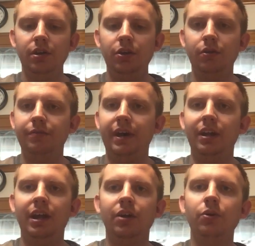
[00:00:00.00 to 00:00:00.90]
You can find
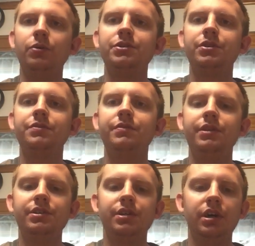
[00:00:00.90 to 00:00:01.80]
a lot of holsters for
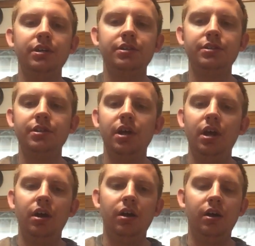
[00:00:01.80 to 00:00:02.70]
these guns.
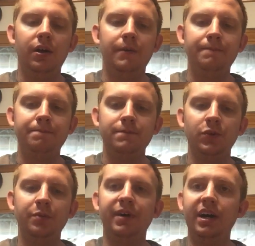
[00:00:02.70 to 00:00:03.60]

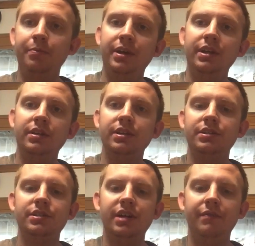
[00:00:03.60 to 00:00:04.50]
So in my opinion,
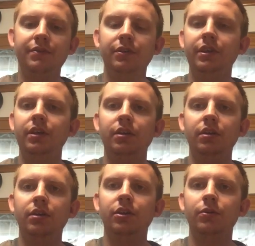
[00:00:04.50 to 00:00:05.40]
this is definitely
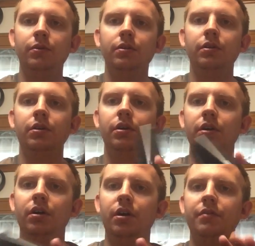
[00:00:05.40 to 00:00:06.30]

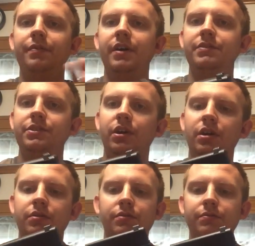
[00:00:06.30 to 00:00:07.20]
a
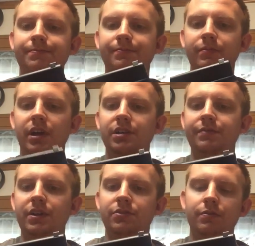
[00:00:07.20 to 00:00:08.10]
5-star, I guess
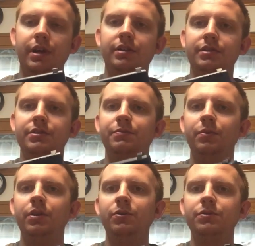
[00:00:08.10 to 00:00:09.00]
if that's the rating system you
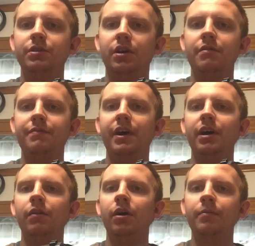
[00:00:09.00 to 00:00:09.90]
want to use,
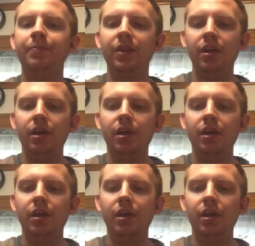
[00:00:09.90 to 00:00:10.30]
firearm.